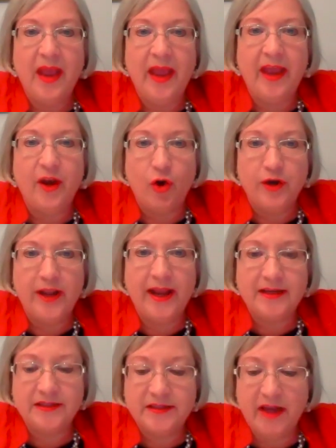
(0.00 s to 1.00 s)
And our
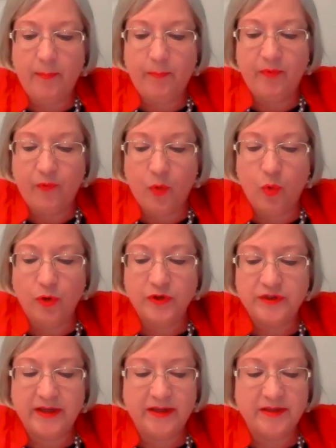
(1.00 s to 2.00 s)
next step, of
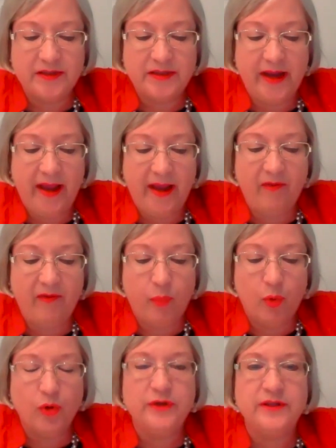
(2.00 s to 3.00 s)
course, is to have
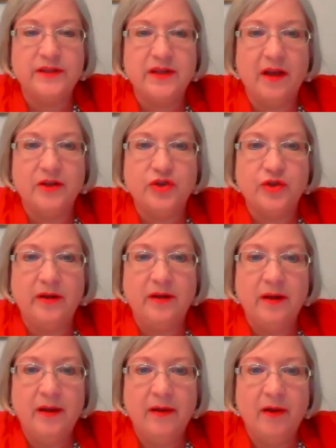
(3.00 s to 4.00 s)
board discussion
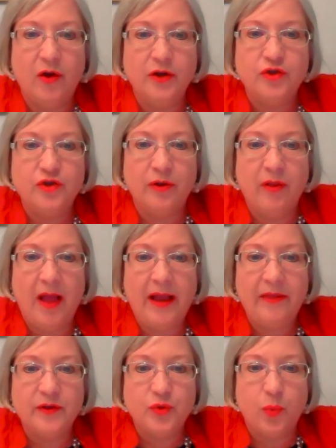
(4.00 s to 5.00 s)
on July
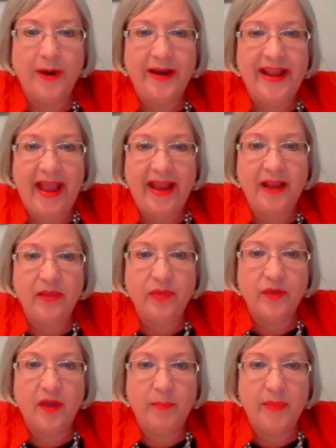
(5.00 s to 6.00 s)
the 28th,
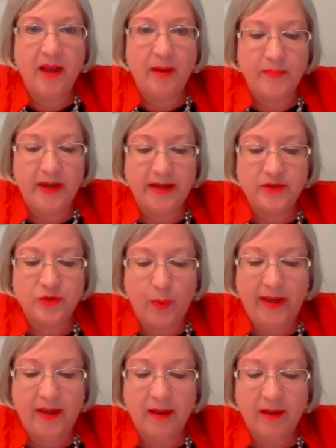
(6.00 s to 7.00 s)
coming up next
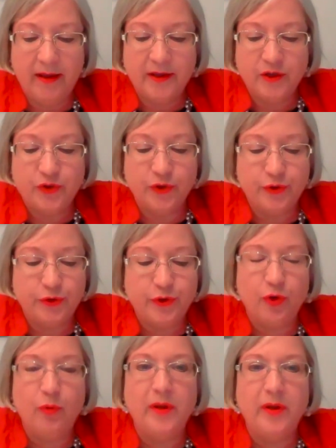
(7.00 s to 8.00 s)
week, to
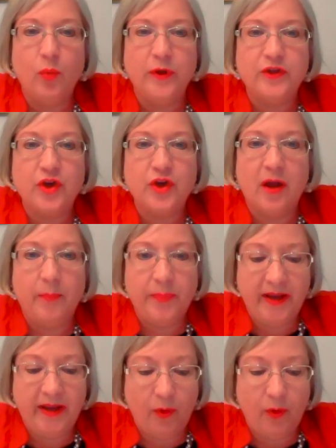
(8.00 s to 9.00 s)
determine which
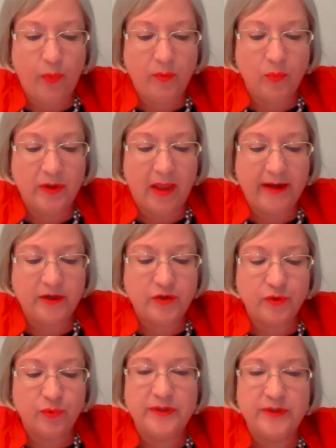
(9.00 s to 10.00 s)
company we would like
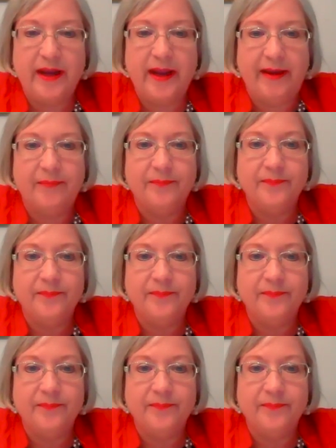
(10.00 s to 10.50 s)
to retain.